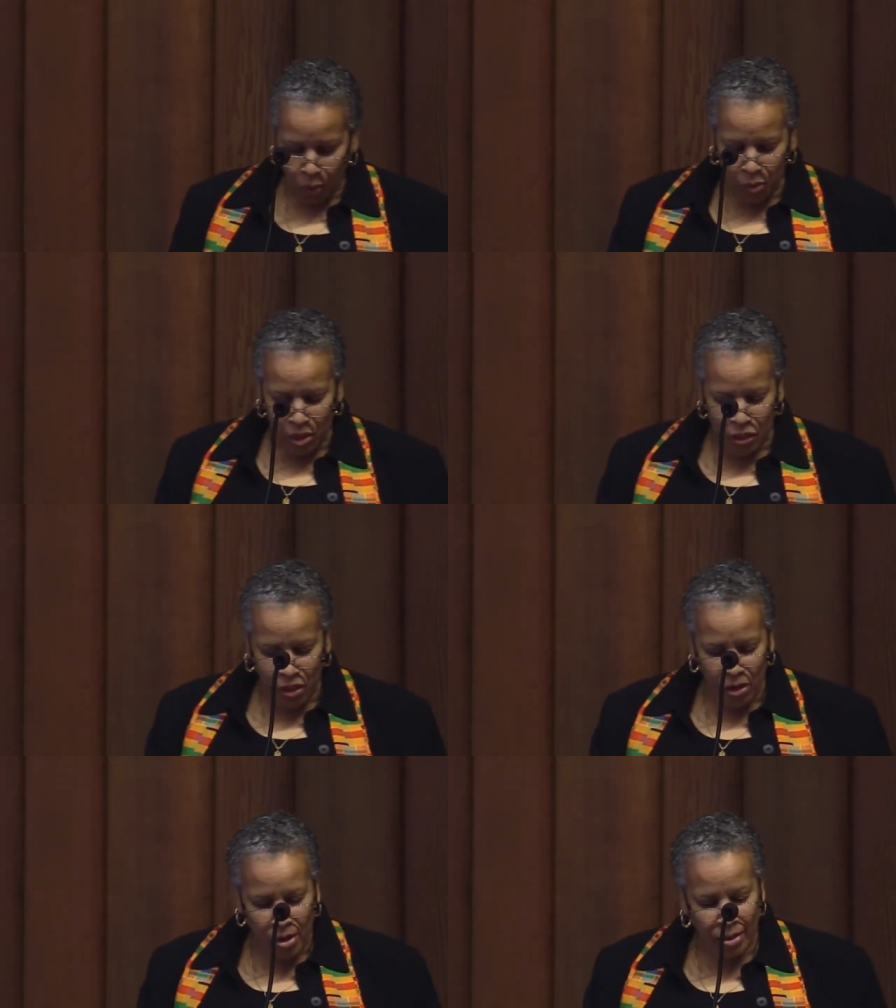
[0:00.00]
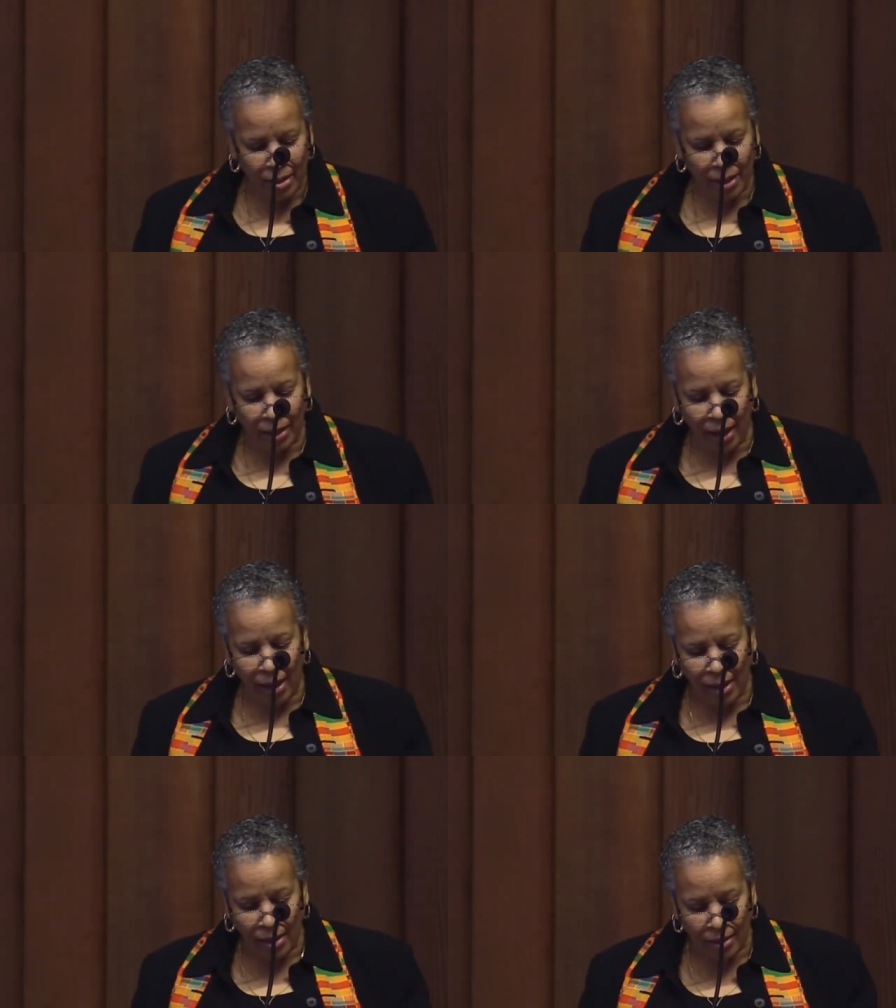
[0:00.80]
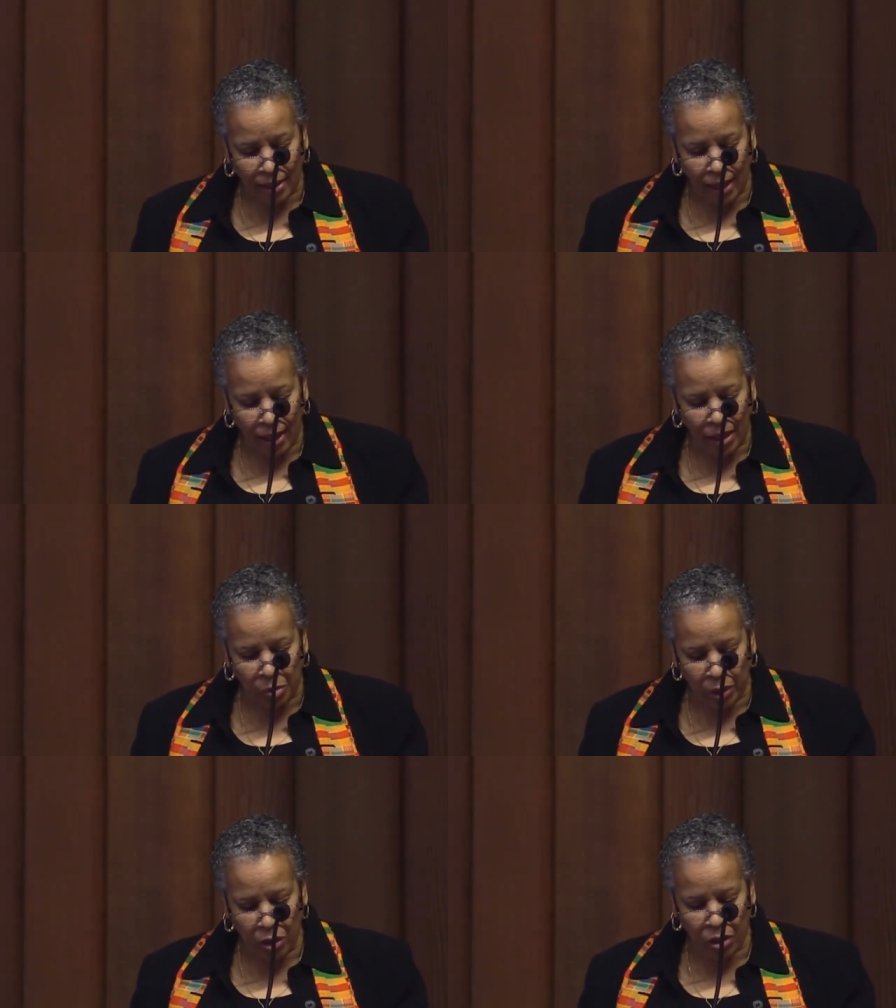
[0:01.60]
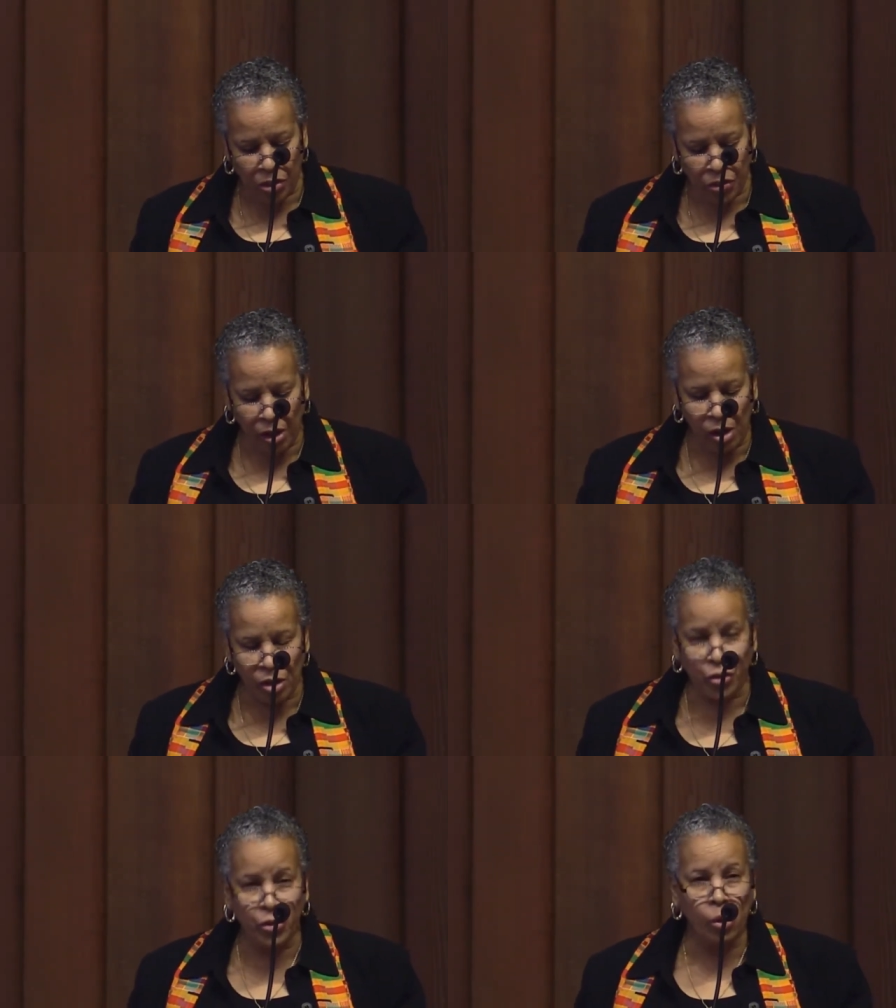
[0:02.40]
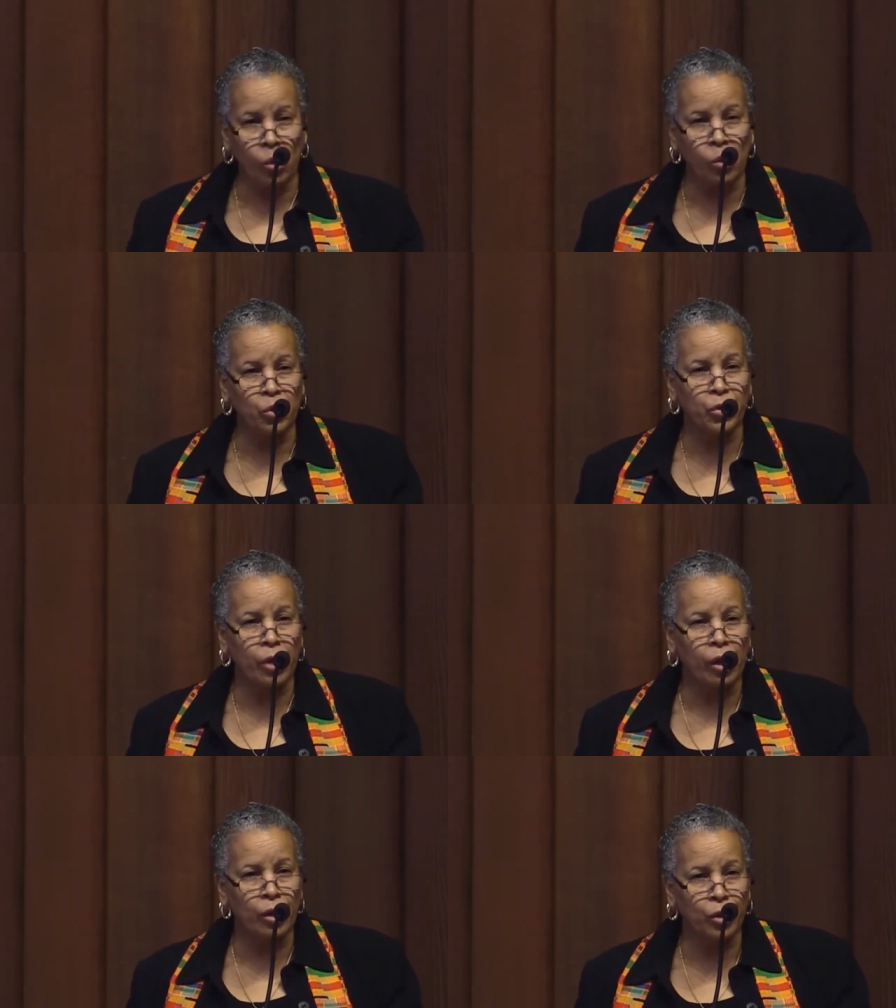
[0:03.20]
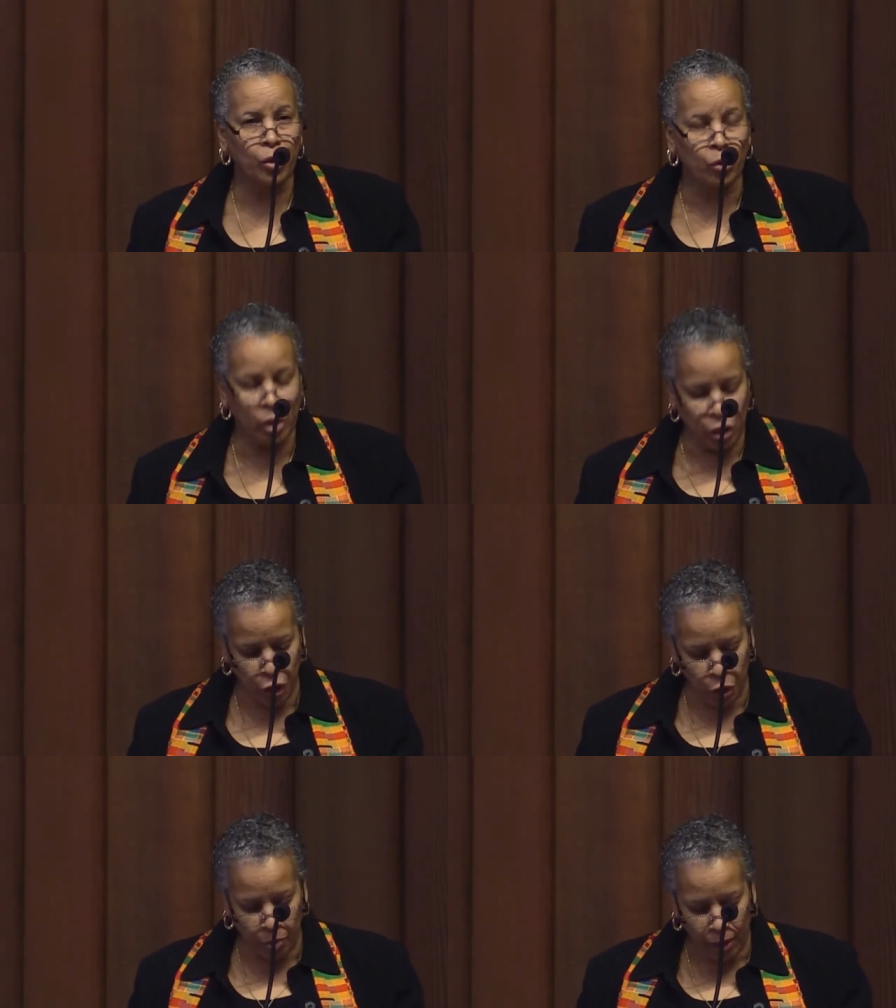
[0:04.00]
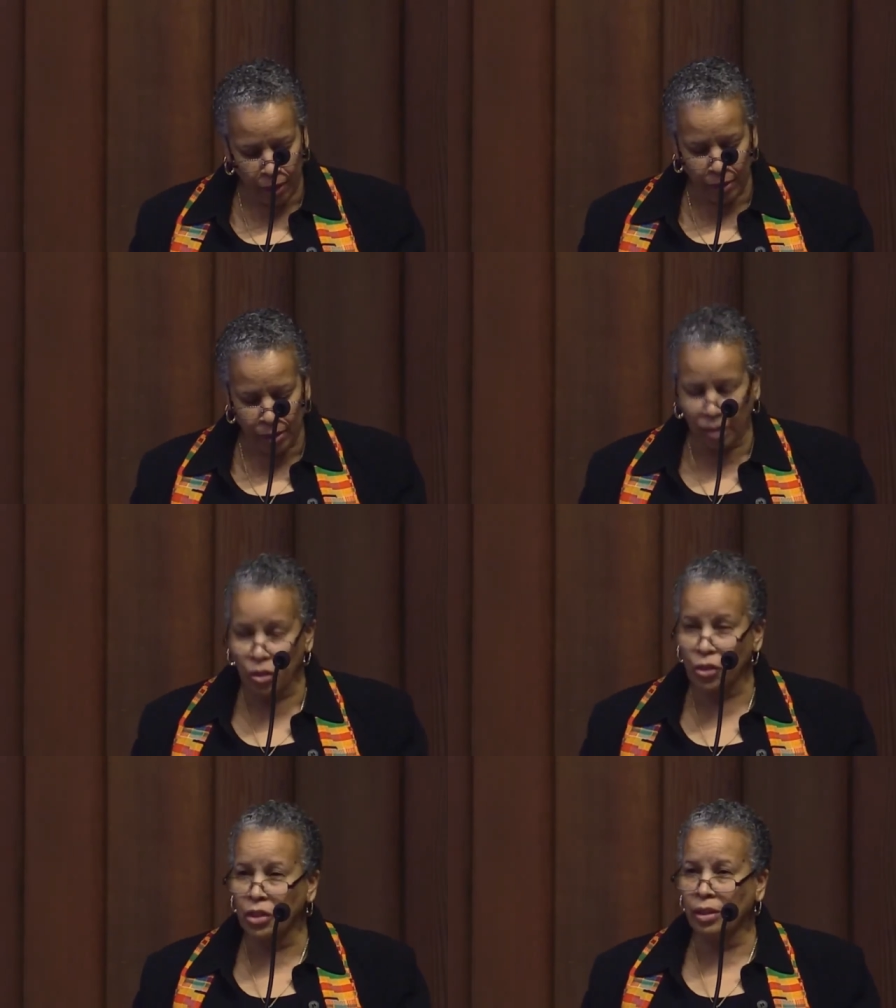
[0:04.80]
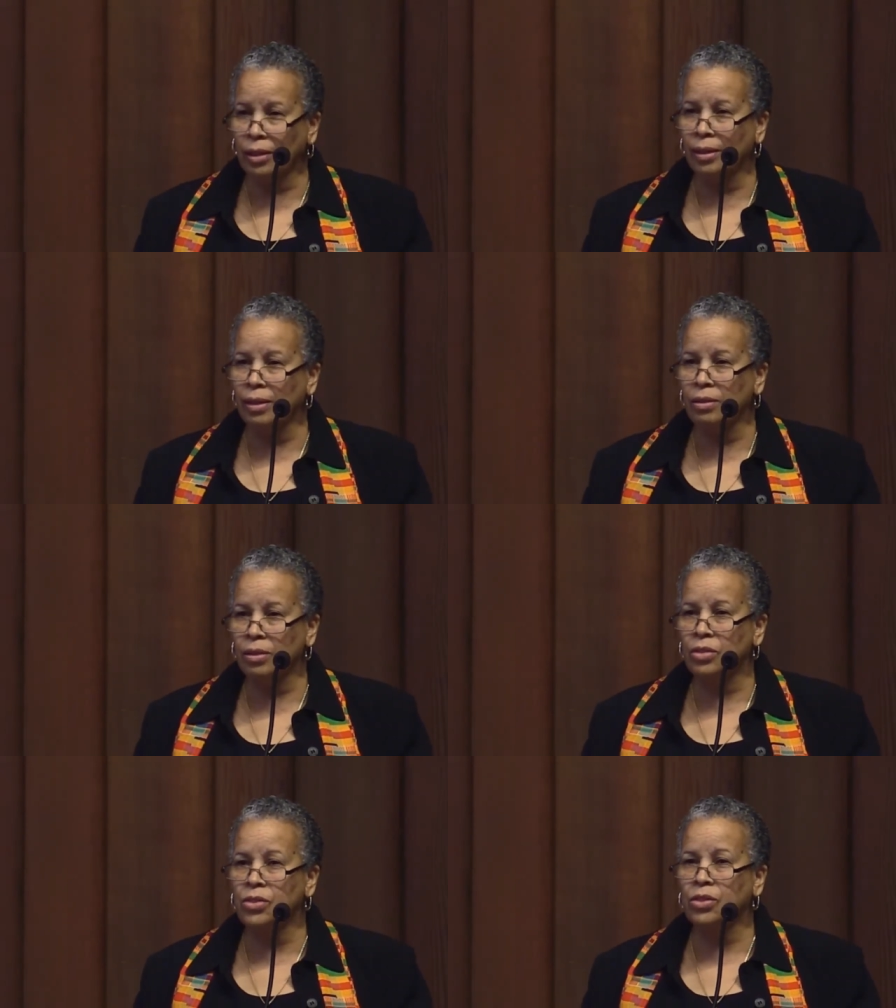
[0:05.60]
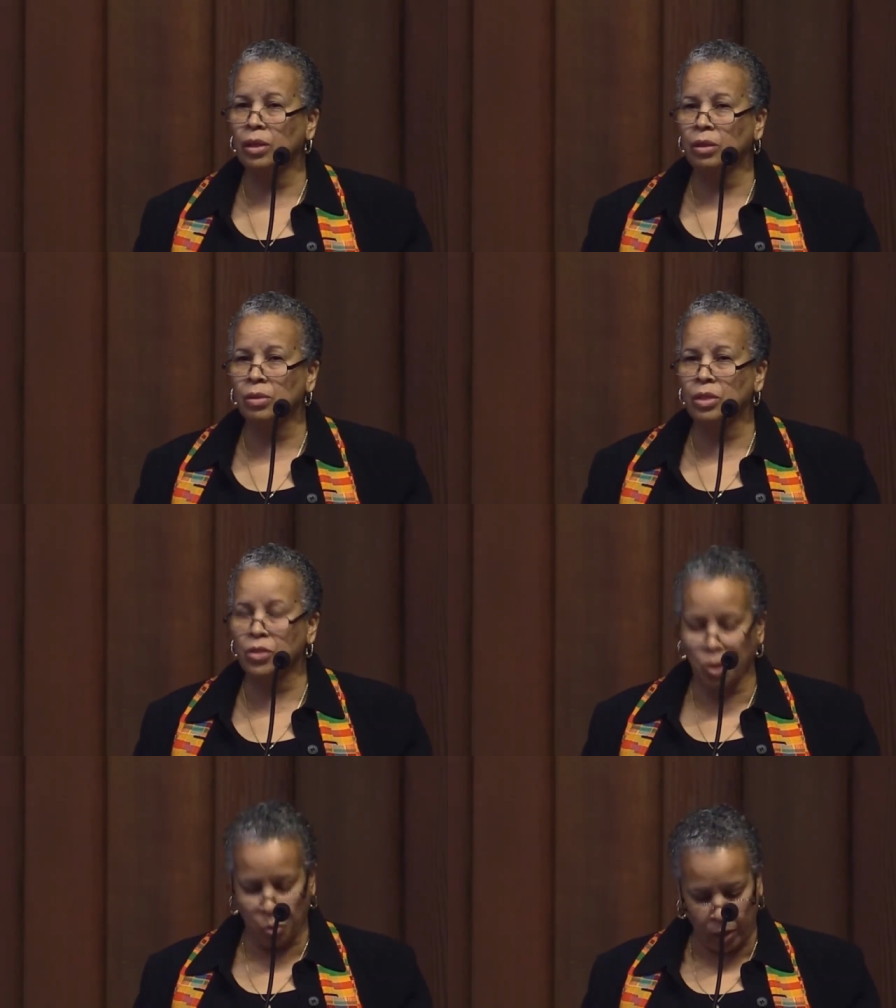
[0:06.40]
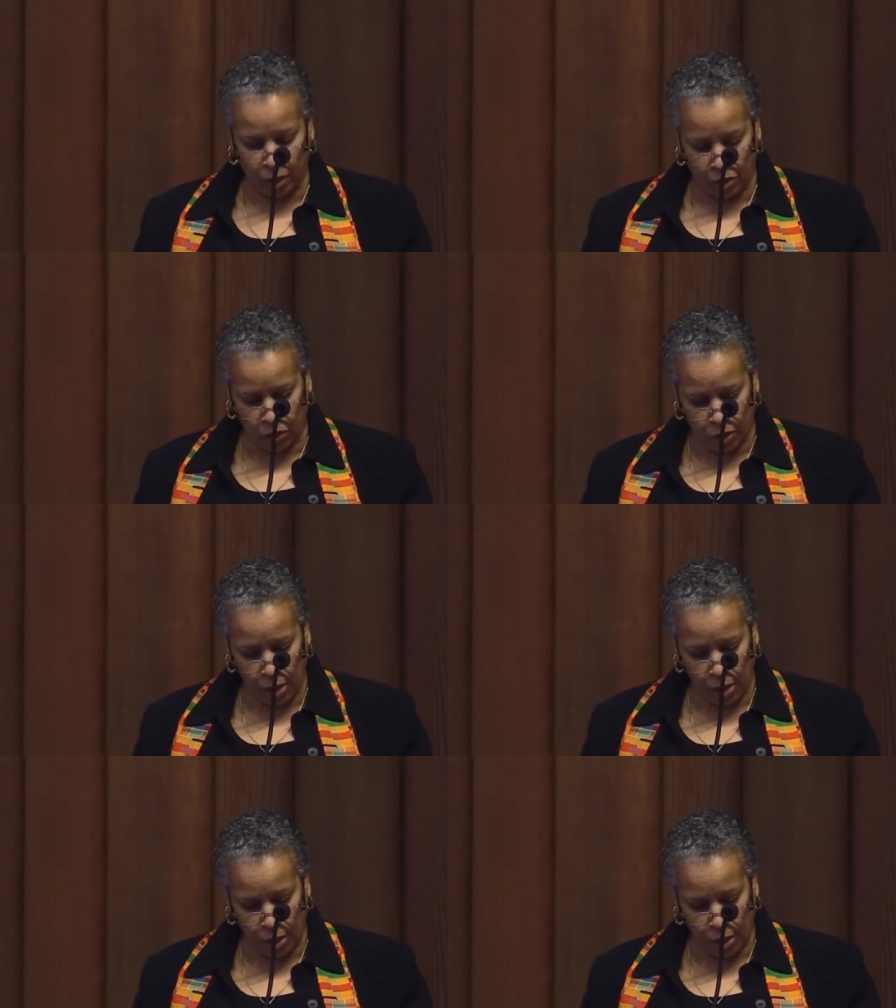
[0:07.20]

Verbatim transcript: We return again and again because our souls are nourished by the energy in this sacred space.